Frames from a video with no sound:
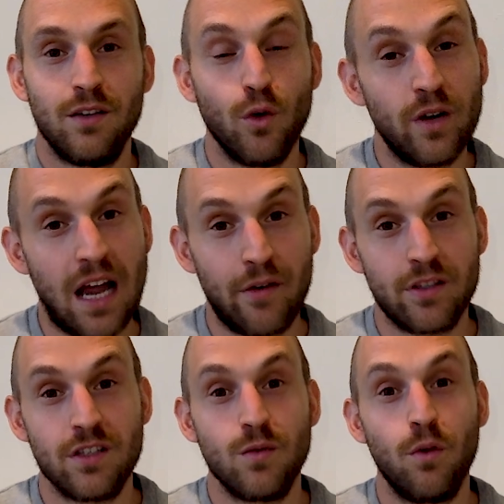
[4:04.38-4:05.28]
Your
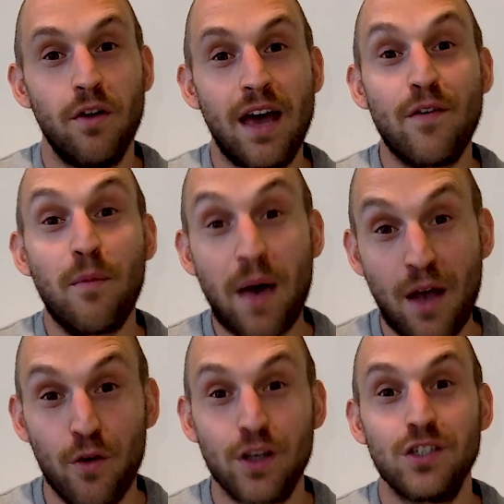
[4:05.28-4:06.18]
inheritance will never
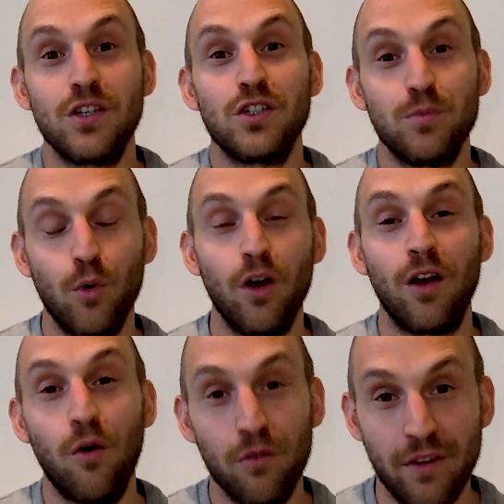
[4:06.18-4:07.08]
perish,
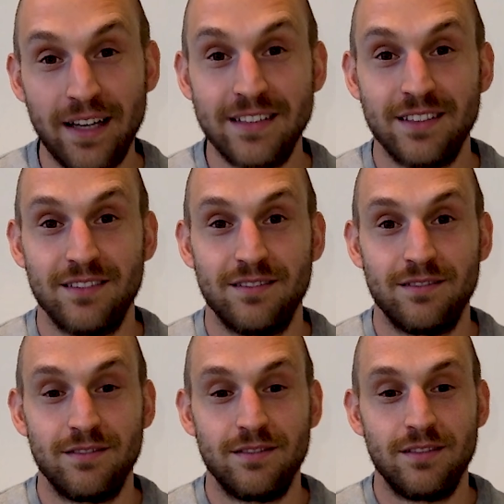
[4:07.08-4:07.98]
spoil or fade.
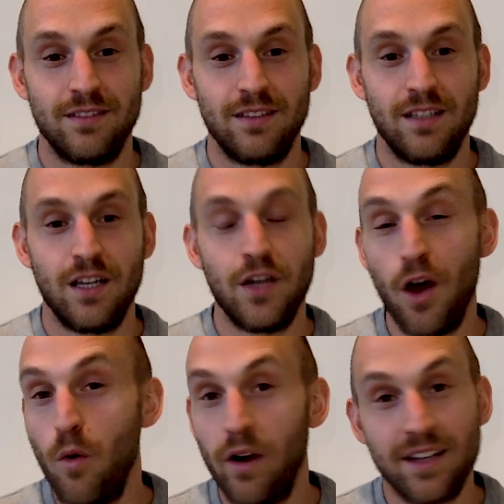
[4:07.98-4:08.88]

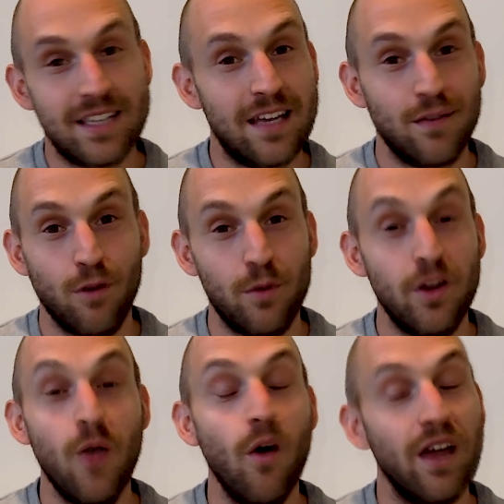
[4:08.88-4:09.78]
No one can take it from you.
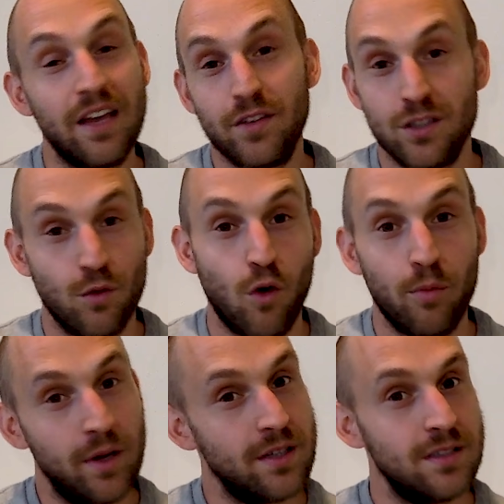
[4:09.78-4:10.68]
No one can give it to the
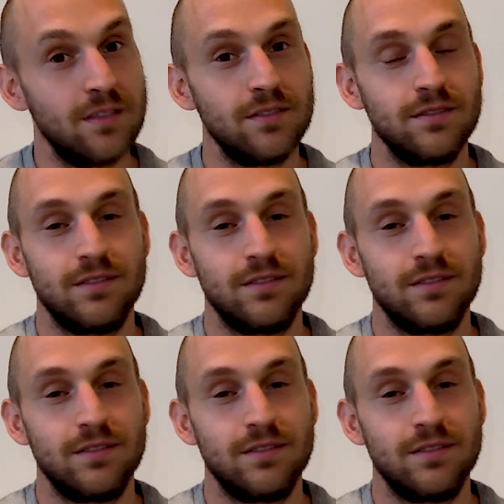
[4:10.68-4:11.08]
wrong person.